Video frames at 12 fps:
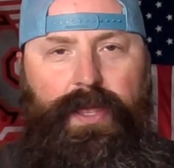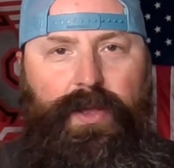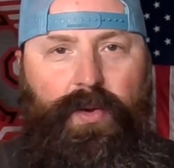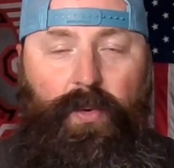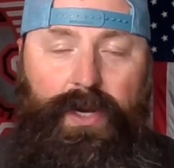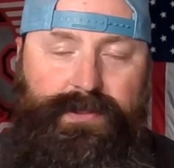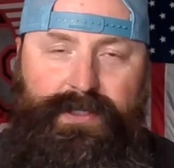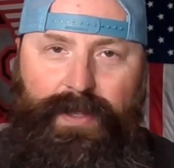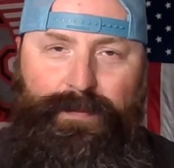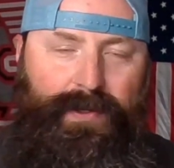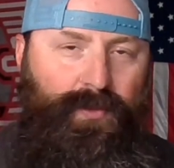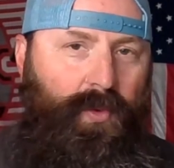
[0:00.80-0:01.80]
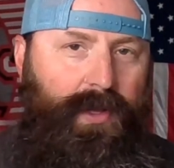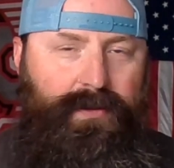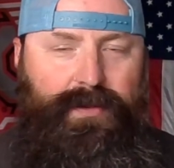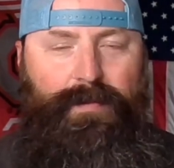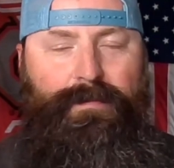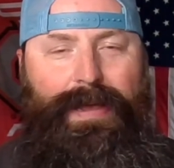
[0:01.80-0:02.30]
What is up, and
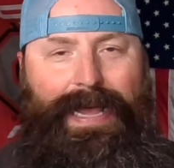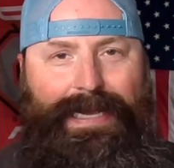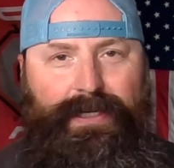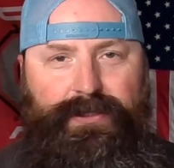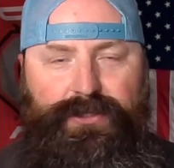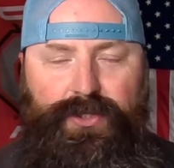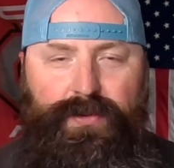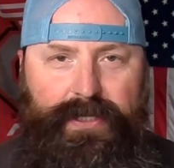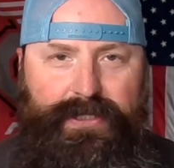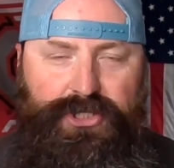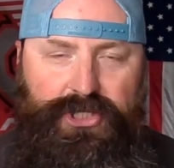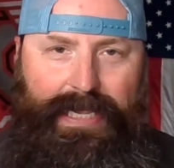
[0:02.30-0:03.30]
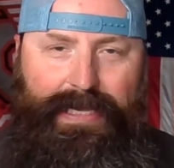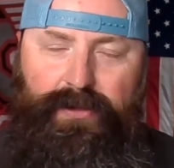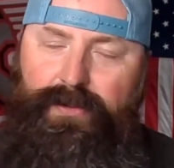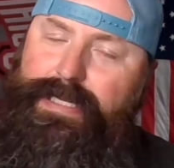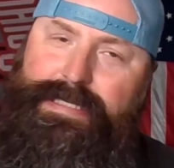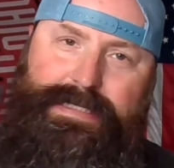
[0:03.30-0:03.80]
welcome back to the
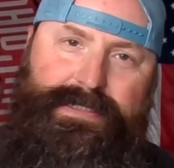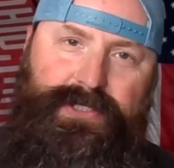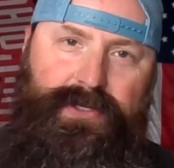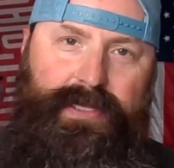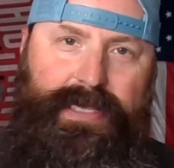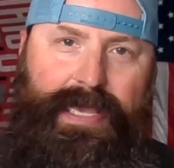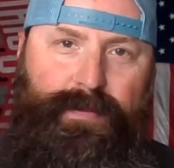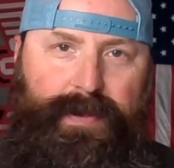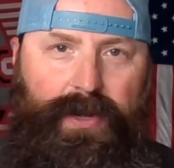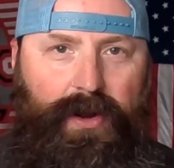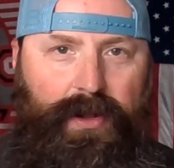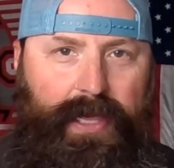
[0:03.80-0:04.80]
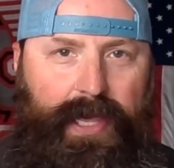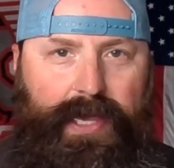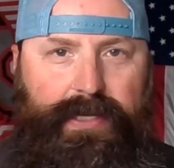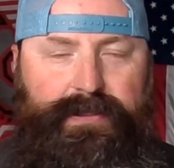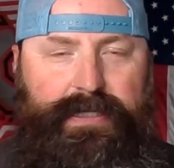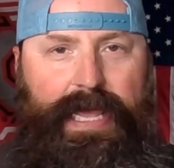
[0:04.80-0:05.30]
channel and into the 8 bit
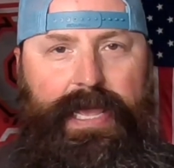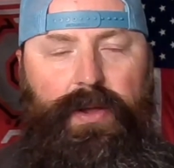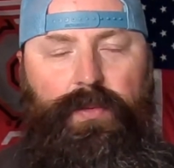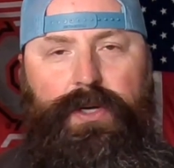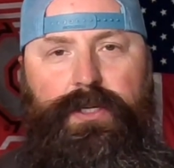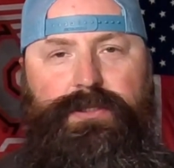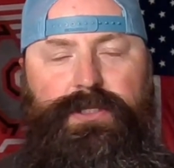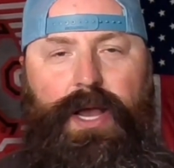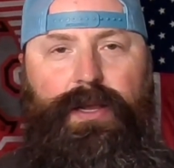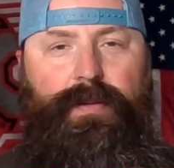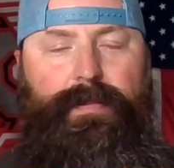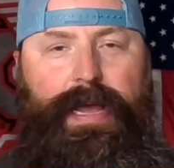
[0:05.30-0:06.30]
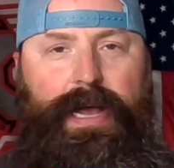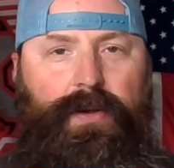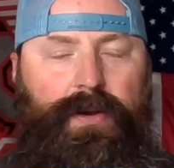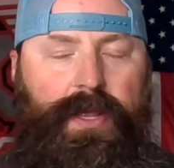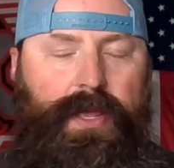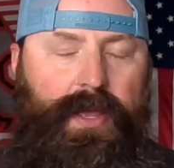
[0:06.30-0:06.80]
arcade. Today, I wanted to talk
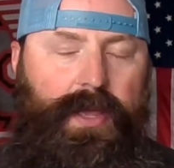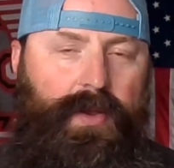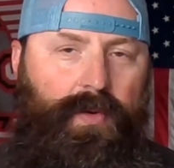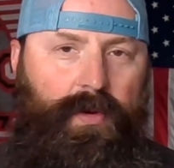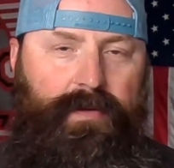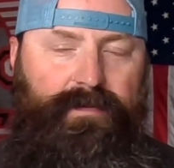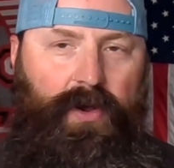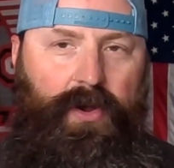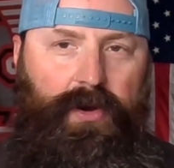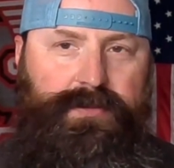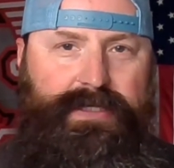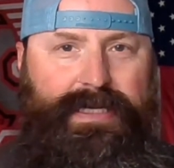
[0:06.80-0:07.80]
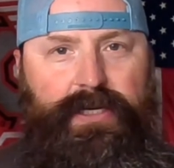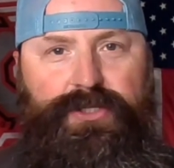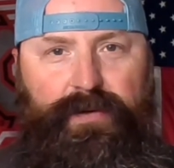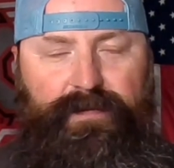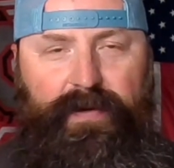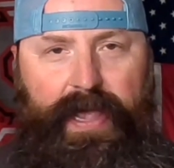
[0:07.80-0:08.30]
about one of our
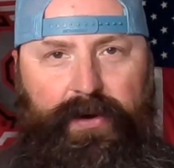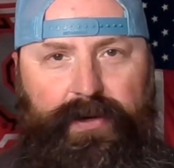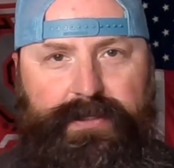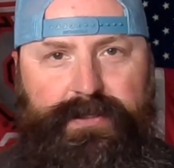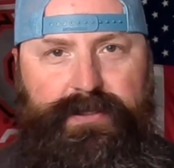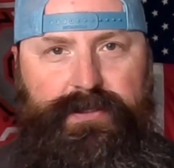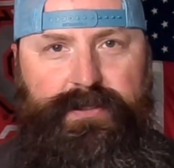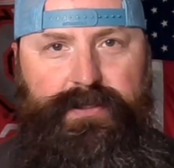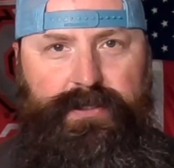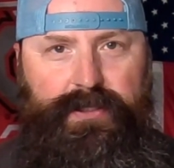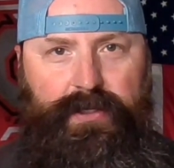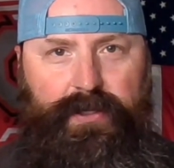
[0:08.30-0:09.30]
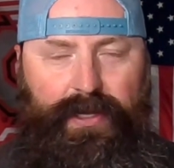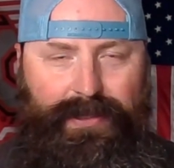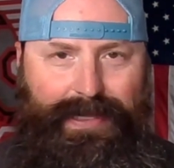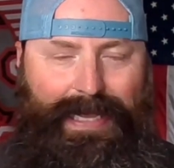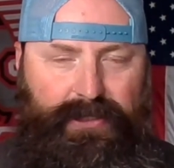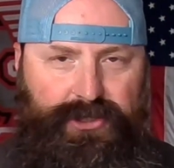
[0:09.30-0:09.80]
signature fragrance
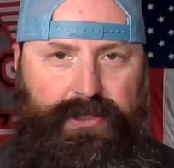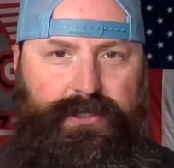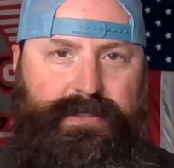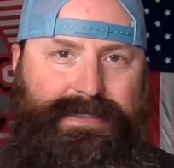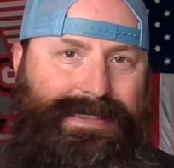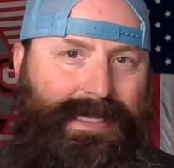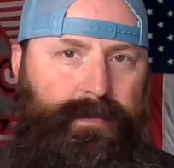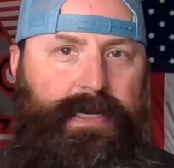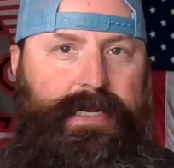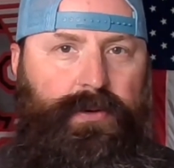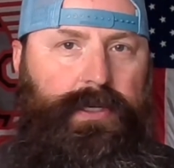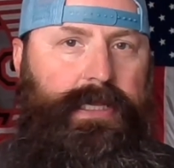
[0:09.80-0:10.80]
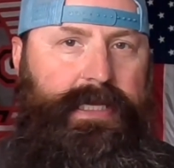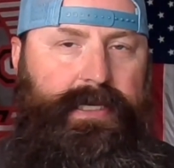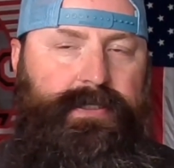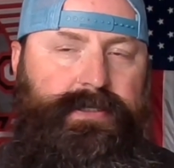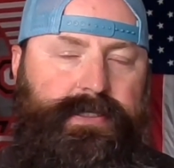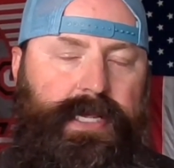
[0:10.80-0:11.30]
collections, limited
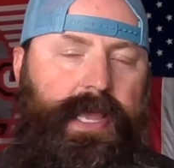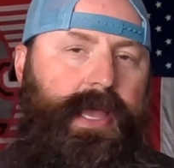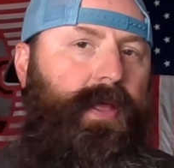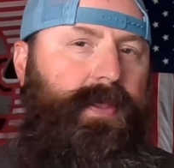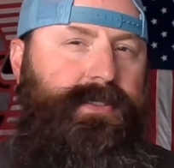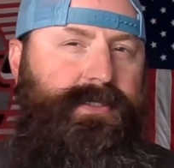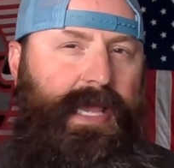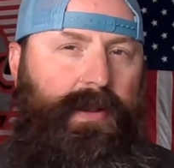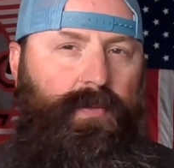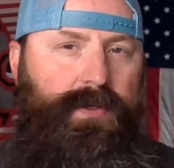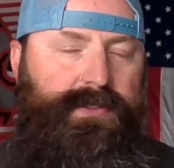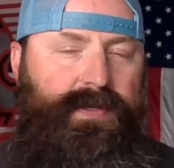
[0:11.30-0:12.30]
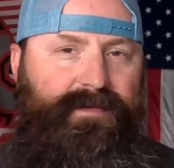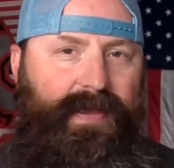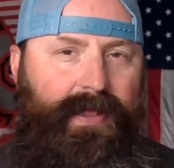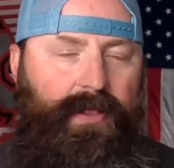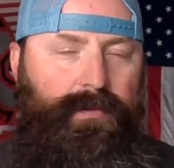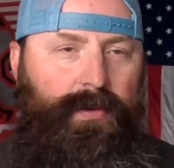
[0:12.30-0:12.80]
release. This scent was
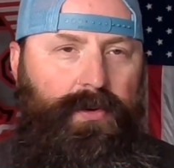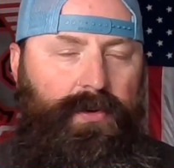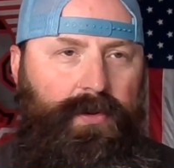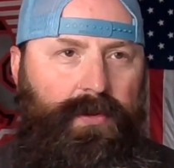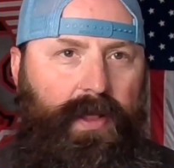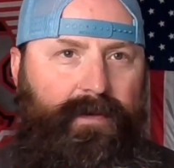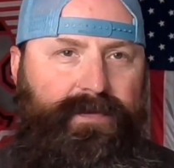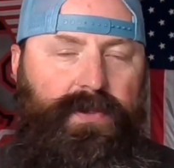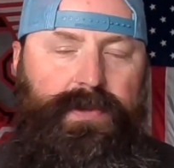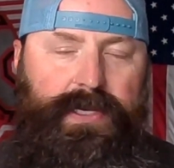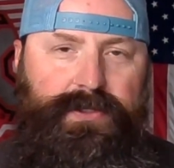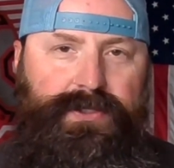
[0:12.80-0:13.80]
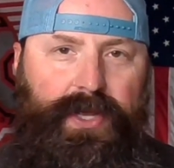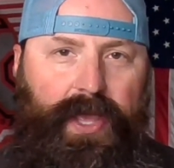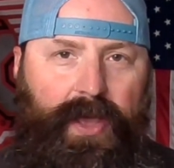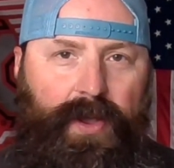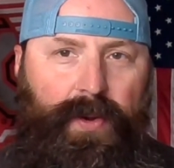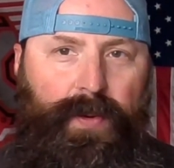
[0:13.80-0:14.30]
available a few years
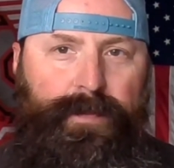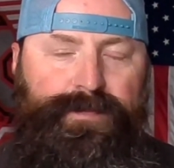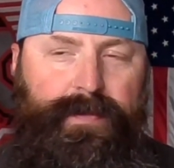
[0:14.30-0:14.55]
ago.